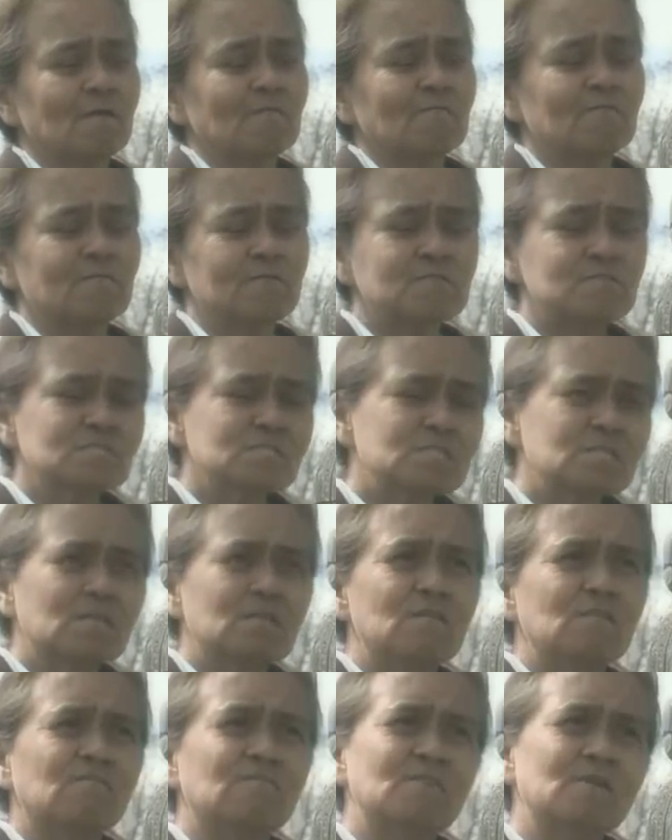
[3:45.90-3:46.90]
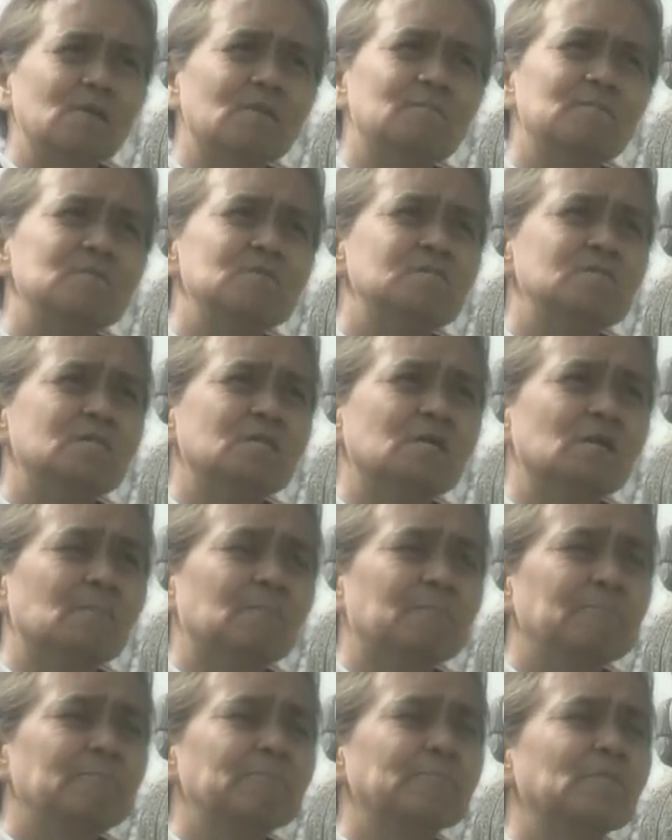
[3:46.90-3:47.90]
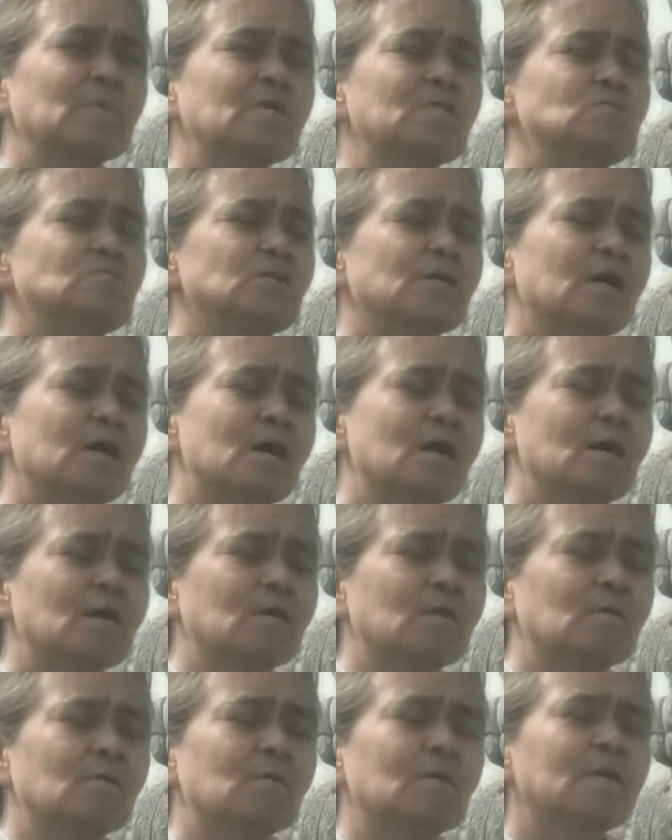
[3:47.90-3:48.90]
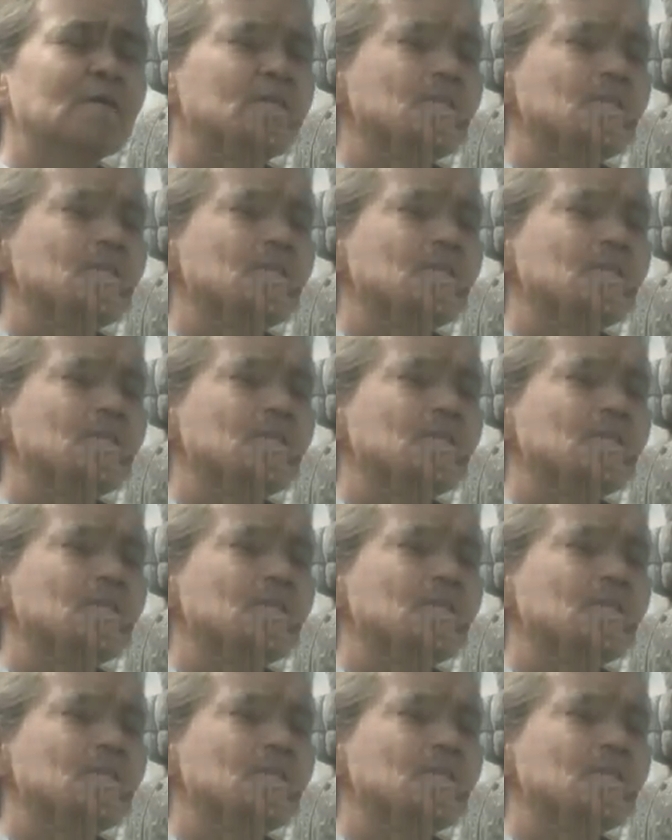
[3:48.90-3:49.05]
visited the Field Museum in Chicago and